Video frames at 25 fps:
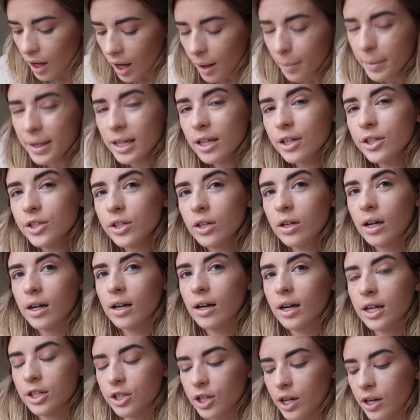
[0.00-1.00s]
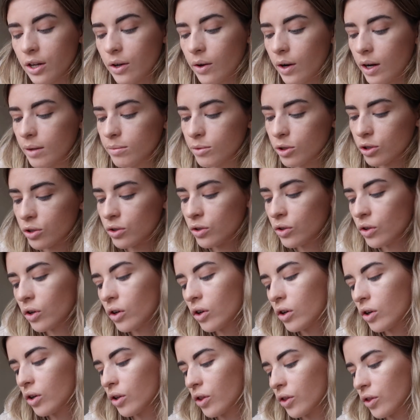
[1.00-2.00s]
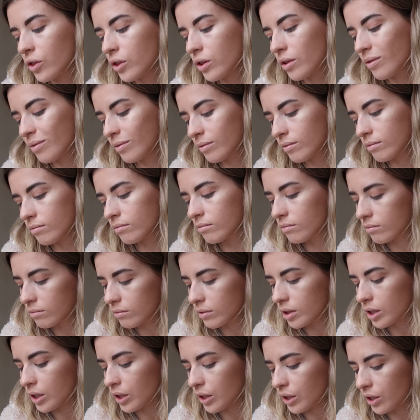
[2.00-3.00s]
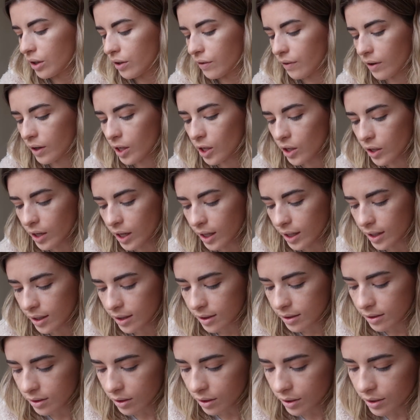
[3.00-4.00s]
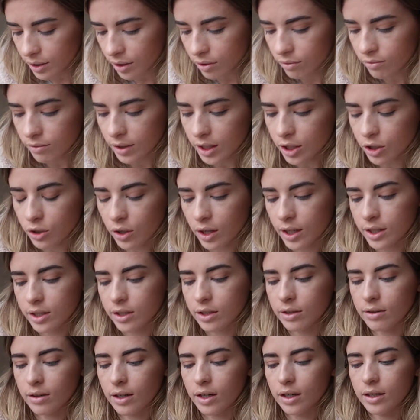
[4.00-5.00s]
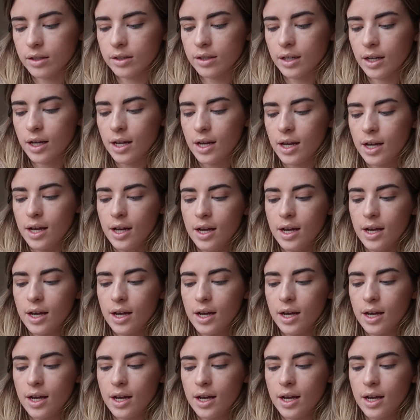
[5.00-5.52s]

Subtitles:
I mean, I do like eyeshadow, I'm just not, you know, very good at it, so I don't really try too hard.